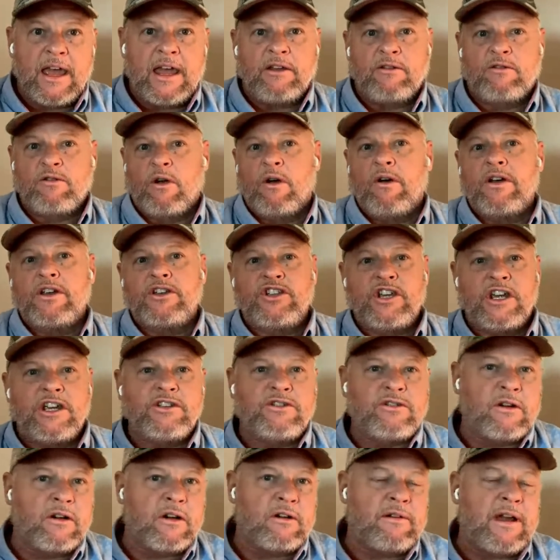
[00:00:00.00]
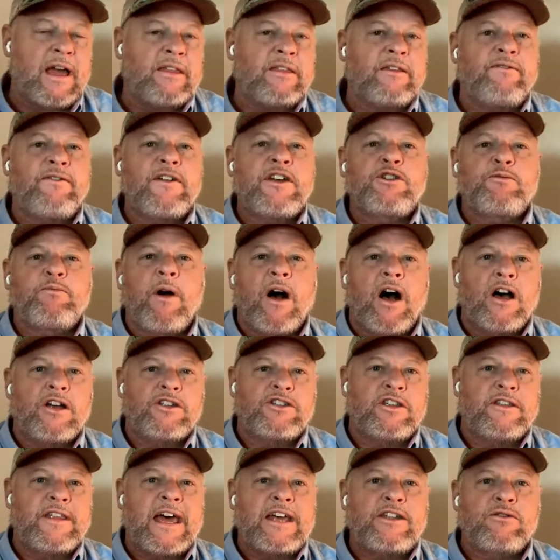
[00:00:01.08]
and growing ginger around the fish
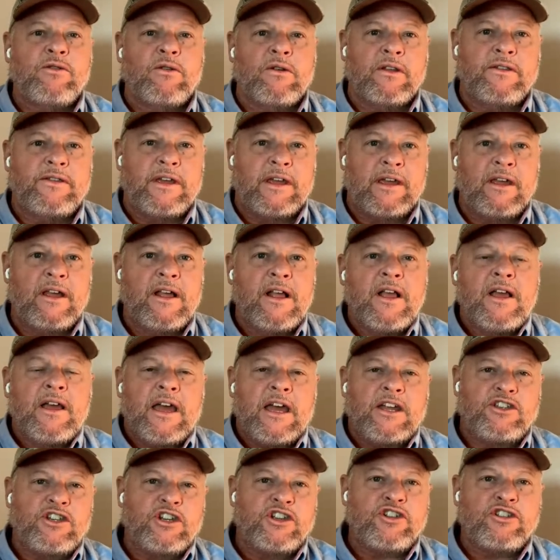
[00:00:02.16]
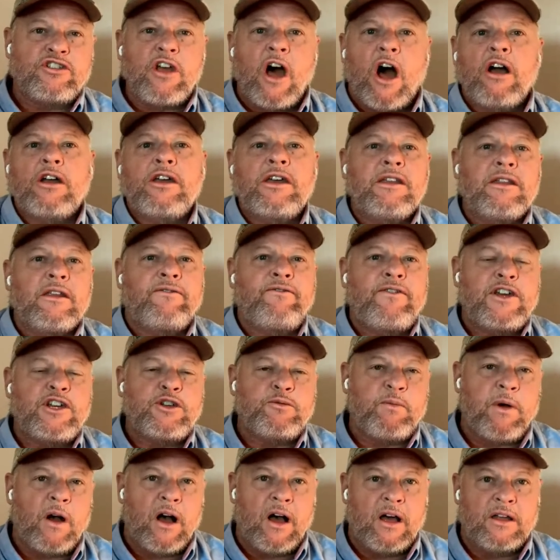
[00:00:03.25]
ponds and that sort of thing, and just stocking the
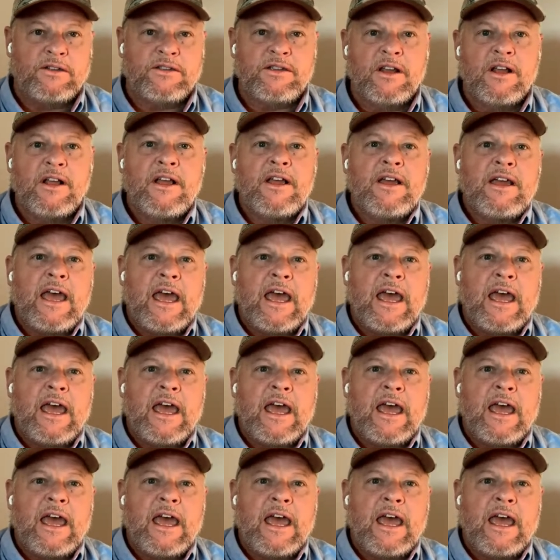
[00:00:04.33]
fish ponds.